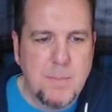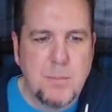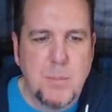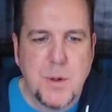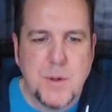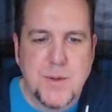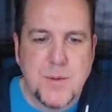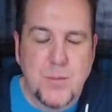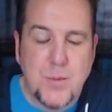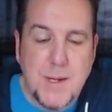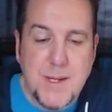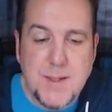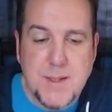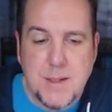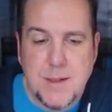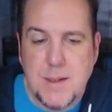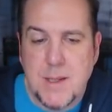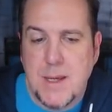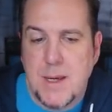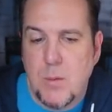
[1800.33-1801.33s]
Most
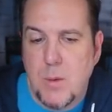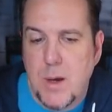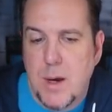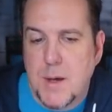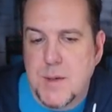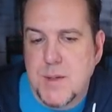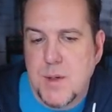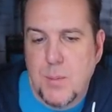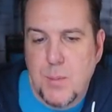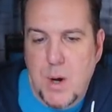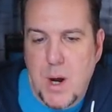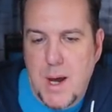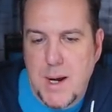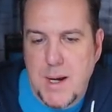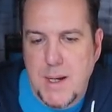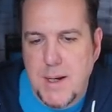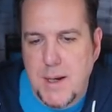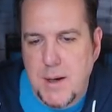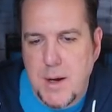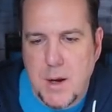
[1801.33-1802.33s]
recently, we also
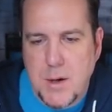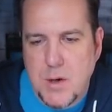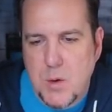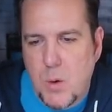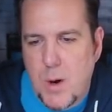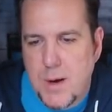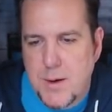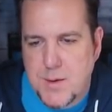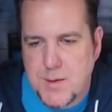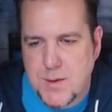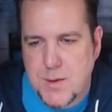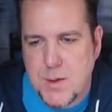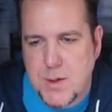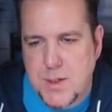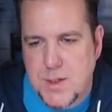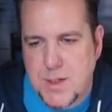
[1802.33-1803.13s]
brought in an underwater search